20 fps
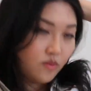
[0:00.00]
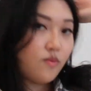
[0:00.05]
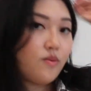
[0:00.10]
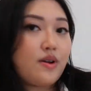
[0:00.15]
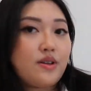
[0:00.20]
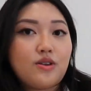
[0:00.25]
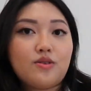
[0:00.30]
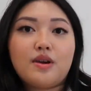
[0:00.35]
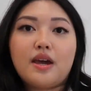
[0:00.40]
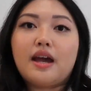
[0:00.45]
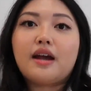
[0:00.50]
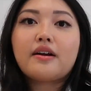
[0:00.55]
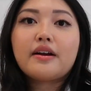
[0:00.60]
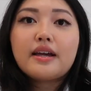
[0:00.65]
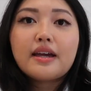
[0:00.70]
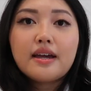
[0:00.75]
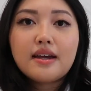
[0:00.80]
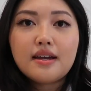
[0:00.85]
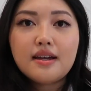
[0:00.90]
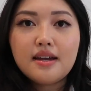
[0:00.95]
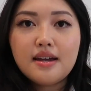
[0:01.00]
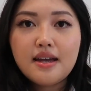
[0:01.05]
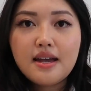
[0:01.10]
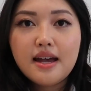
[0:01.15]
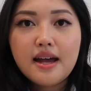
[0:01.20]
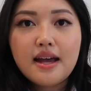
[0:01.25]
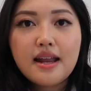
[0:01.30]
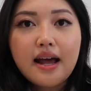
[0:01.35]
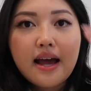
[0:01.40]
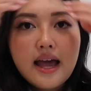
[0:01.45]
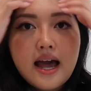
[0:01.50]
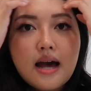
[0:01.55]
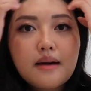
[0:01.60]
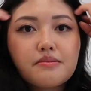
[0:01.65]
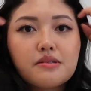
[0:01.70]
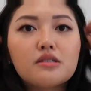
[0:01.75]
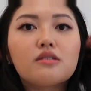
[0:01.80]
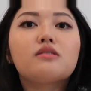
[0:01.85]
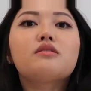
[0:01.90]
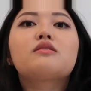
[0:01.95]
when you carry it. And I
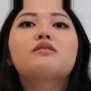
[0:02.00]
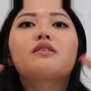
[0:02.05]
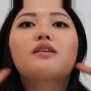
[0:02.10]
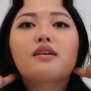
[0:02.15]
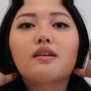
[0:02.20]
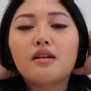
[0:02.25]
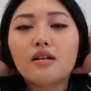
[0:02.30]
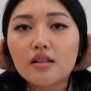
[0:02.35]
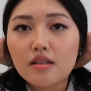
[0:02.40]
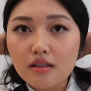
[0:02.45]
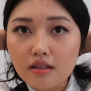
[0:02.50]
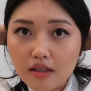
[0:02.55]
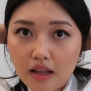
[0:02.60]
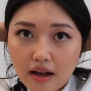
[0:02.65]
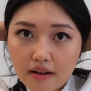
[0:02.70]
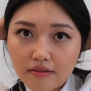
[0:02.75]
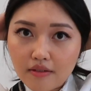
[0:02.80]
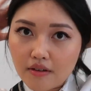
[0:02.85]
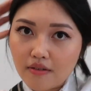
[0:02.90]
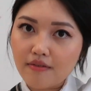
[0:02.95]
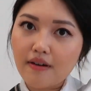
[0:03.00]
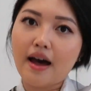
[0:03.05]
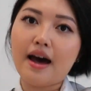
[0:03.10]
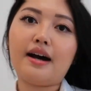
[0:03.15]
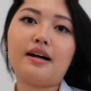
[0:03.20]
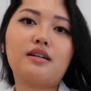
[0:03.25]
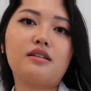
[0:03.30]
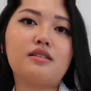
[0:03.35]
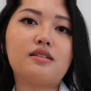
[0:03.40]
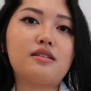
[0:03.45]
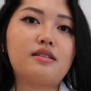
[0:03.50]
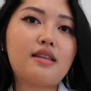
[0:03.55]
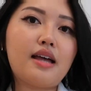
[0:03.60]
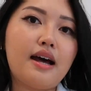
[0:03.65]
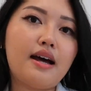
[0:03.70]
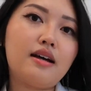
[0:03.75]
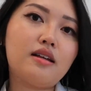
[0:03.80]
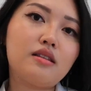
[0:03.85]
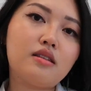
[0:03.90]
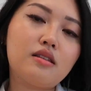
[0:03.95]
absolutely love the fact
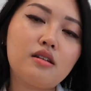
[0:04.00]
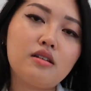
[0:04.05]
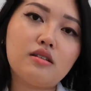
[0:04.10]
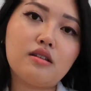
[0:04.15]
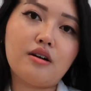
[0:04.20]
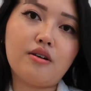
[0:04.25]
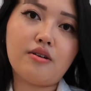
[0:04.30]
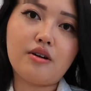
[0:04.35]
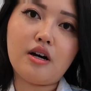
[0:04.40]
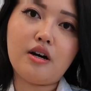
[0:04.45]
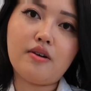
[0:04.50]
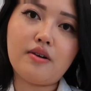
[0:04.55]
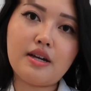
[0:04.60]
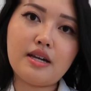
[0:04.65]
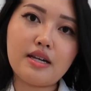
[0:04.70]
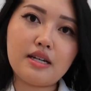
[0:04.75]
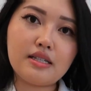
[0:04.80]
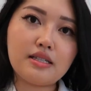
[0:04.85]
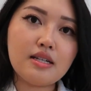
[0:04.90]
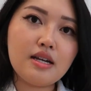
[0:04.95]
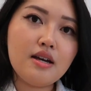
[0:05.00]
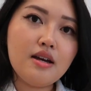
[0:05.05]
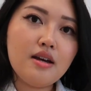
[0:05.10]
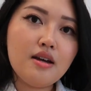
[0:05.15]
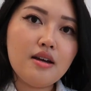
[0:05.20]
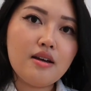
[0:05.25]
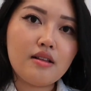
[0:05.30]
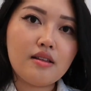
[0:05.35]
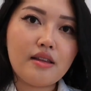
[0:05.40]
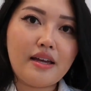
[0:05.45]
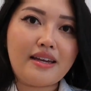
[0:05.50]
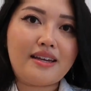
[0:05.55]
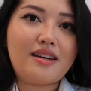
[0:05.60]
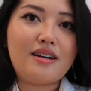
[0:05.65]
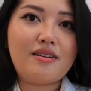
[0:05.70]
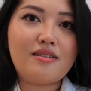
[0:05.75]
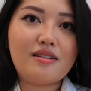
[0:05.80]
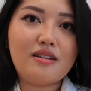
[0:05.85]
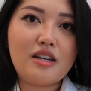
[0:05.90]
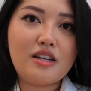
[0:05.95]
that the logo is like,